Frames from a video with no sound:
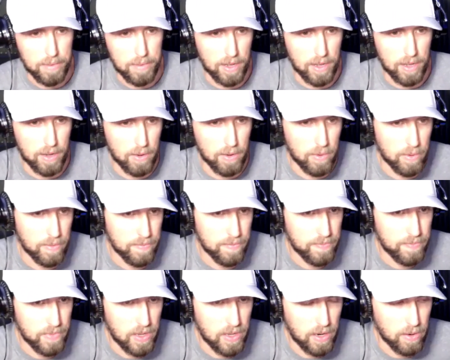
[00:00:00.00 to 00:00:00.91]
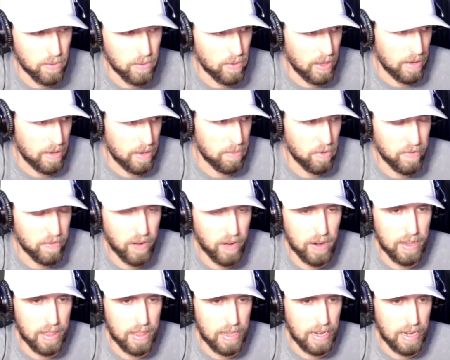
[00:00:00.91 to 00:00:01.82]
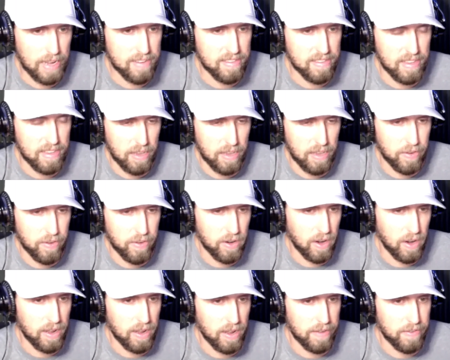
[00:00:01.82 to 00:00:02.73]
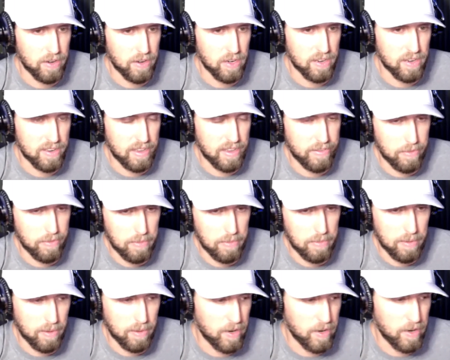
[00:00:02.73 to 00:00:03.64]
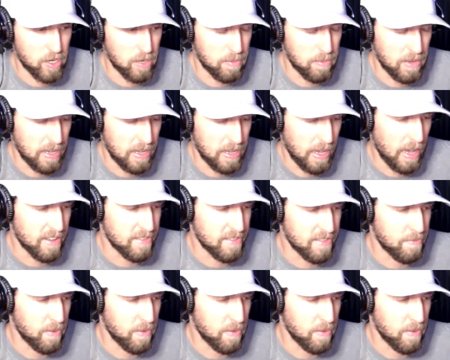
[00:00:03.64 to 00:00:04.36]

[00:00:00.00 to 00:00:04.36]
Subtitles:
go, like move on to the next thing if you're just giving me a bunch of BS. But